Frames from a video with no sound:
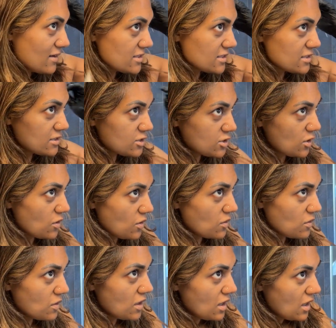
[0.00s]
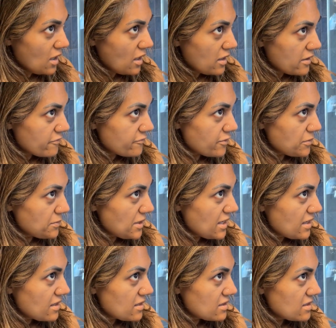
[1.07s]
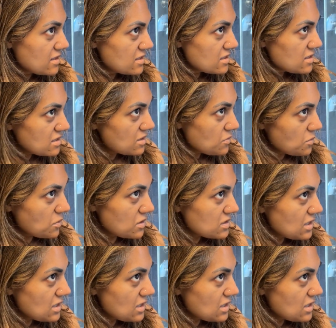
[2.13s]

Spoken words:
And so for me, this works